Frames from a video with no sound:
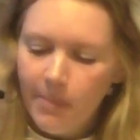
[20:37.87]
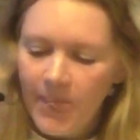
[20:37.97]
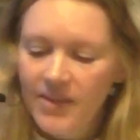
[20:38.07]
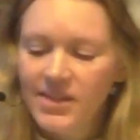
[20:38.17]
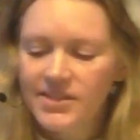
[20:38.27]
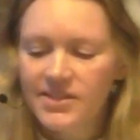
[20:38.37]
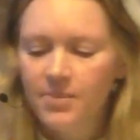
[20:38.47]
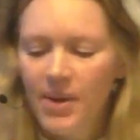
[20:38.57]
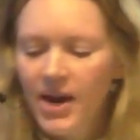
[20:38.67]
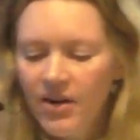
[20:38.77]
and this is a
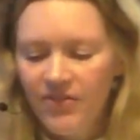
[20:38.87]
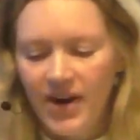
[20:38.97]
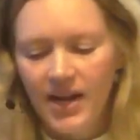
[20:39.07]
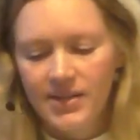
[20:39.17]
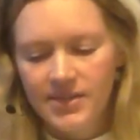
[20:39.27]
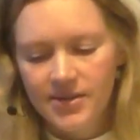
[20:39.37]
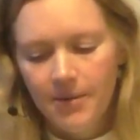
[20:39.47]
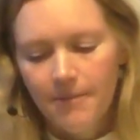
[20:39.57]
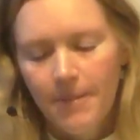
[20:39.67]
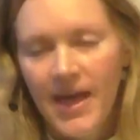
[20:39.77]
paraphrase,
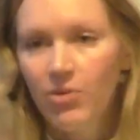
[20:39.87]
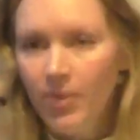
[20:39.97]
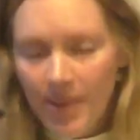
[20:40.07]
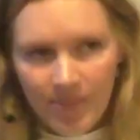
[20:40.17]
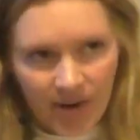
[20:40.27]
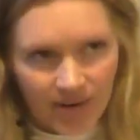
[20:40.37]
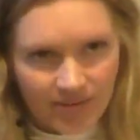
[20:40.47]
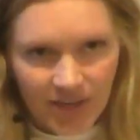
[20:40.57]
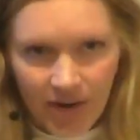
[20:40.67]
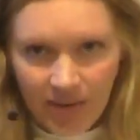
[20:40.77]
And remember,
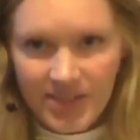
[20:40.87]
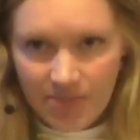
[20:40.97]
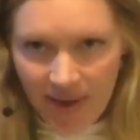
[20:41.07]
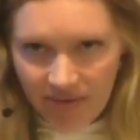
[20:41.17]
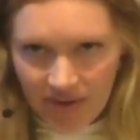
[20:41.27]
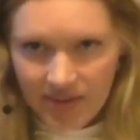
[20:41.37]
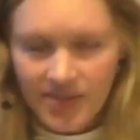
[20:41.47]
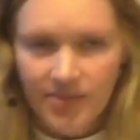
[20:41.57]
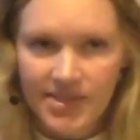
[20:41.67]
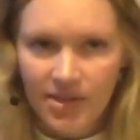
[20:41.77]
you know, he's a Methodist,
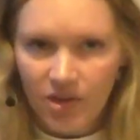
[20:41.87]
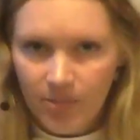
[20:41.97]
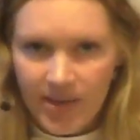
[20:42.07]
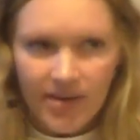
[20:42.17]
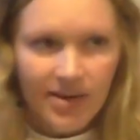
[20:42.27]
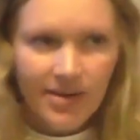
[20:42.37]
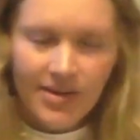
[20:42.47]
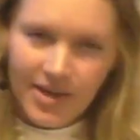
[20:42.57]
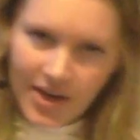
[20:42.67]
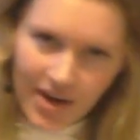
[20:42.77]
so he's a little bit,
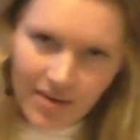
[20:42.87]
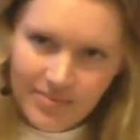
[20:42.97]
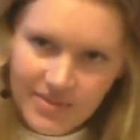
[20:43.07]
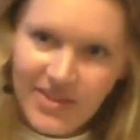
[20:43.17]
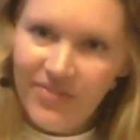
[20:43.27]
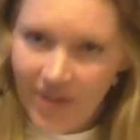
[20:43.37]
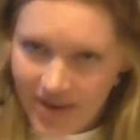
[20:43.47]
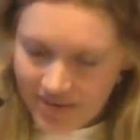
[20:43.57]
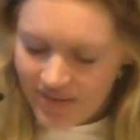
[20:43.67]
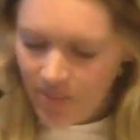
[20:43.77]
you know, different
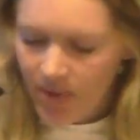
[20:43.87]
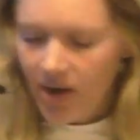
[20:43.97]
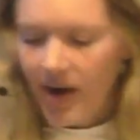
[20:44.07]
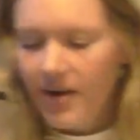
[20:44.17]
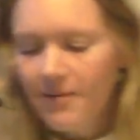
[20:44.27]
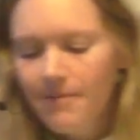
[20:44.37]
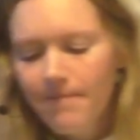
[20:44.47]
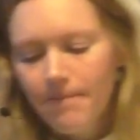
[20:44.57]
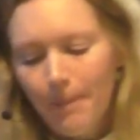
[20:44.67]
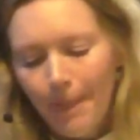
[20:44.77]
than we are.
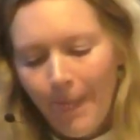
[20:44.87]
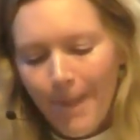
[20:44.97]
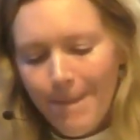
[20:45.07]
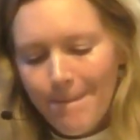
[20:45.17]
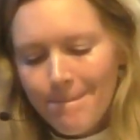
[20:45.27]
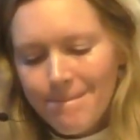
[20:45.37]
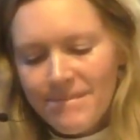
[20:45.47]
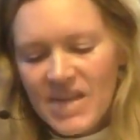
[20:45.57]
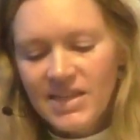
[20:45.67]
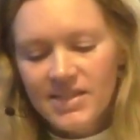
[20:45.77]

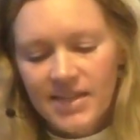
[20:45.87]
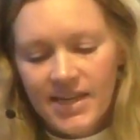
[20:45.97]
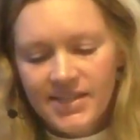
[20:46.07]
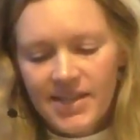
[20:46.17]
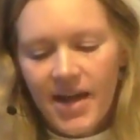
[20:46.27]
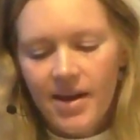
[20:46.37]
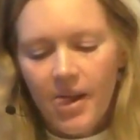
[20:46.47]
He said,